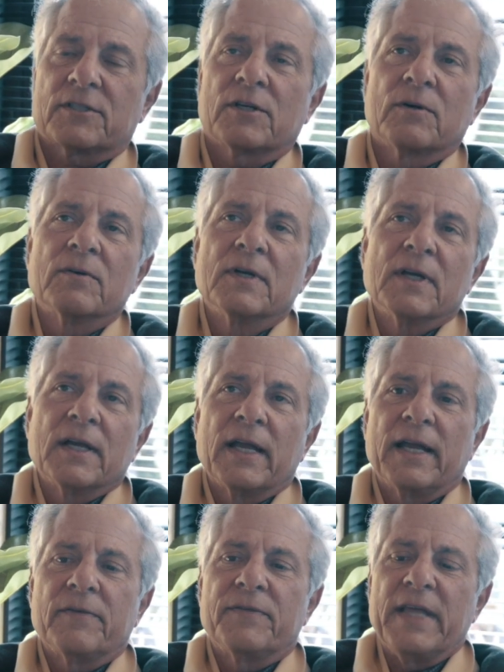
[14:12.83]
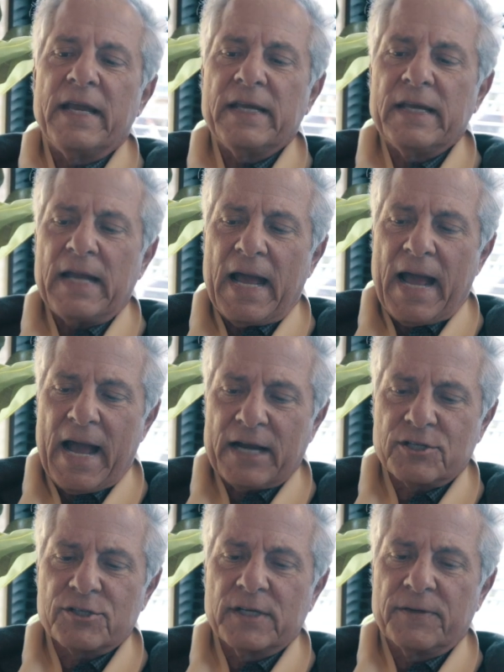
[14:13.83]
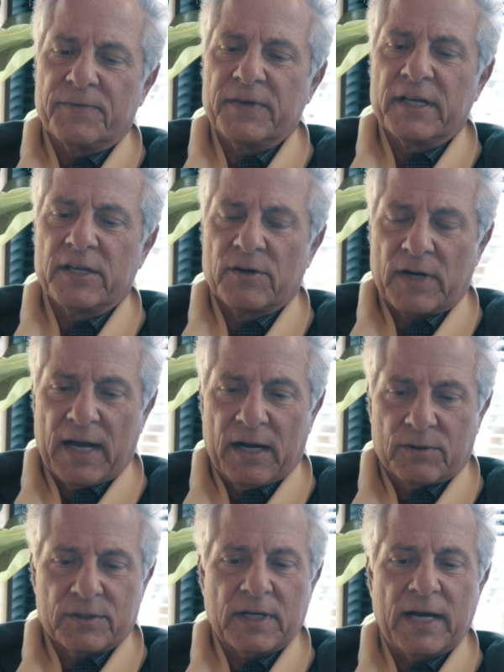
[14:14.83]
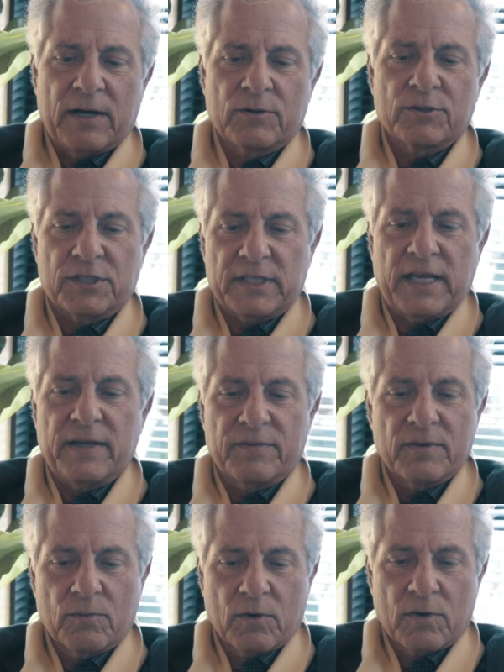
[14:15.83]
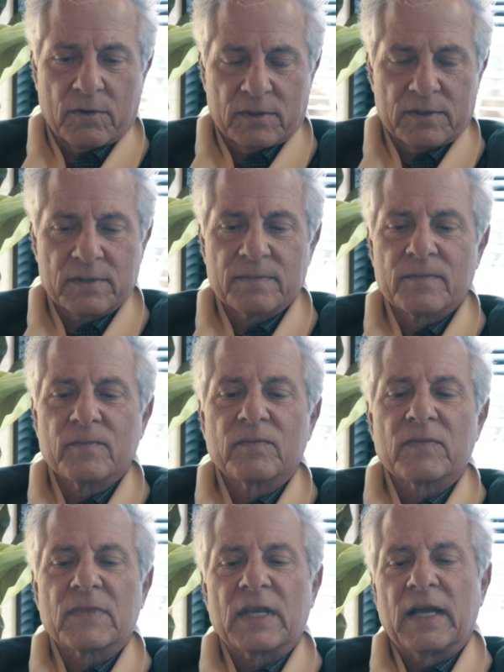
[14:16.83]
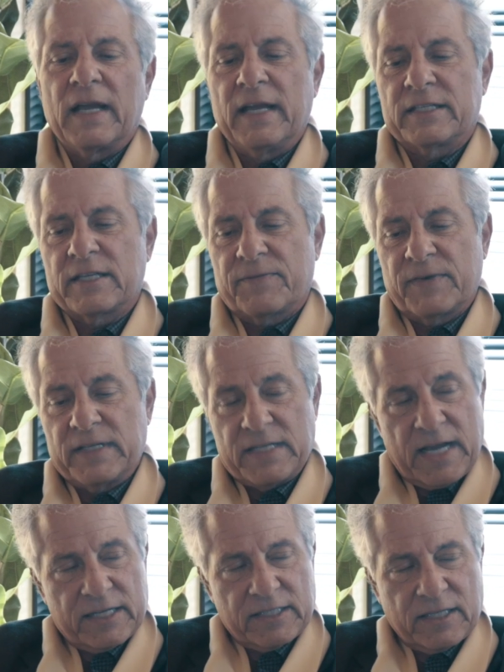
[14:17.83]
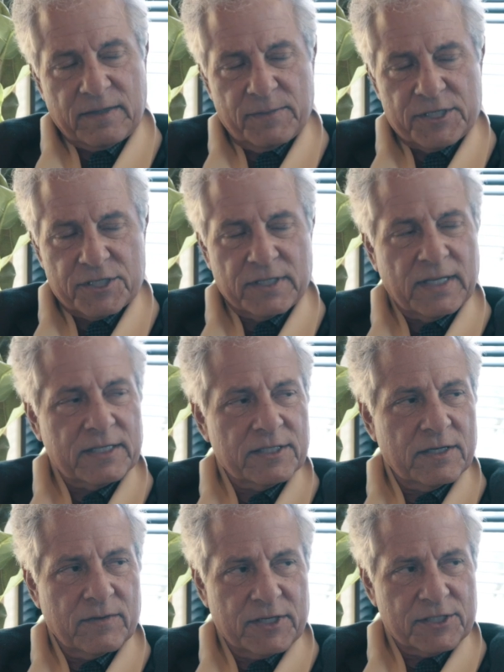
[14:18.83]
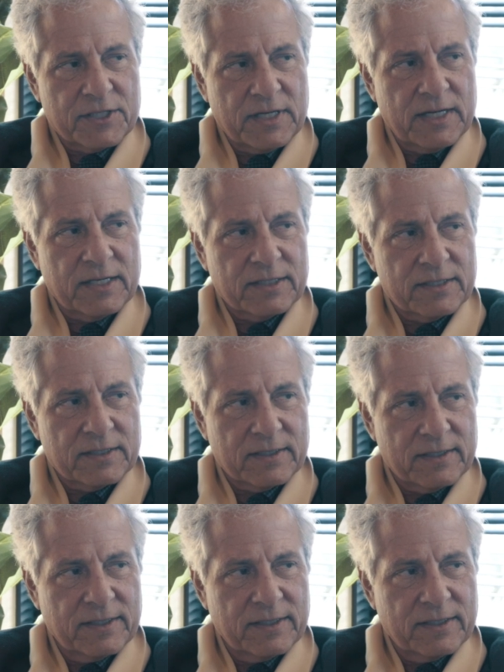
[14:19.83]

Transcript: So if they can actually figure out how to save the world, it's a fantastic mission that generation has,